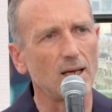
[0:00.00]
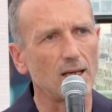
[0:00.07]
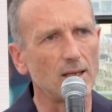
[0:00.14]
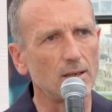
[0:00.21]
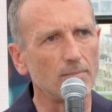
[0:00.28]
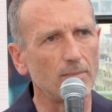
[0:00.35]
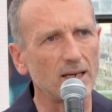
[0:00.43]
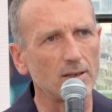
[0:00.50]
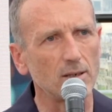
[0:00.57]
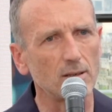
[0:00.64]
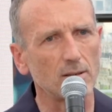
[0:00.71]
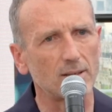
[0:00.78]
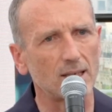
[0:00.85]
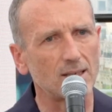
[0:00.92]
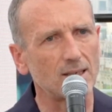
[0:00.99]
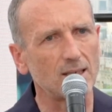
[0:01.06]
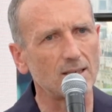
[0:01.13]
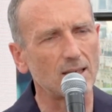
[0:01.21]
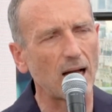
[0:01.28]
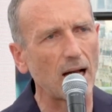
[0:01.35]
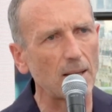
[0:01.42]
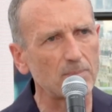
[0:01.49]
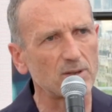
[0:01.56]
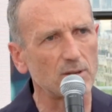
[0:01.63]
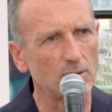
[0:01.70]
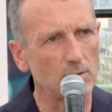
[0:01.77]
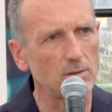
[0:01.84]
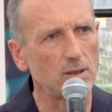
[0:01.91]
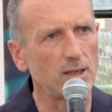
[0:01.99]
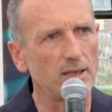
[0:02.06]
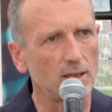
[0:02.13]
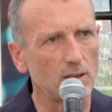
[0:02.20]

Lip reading: in a manner that is absolutely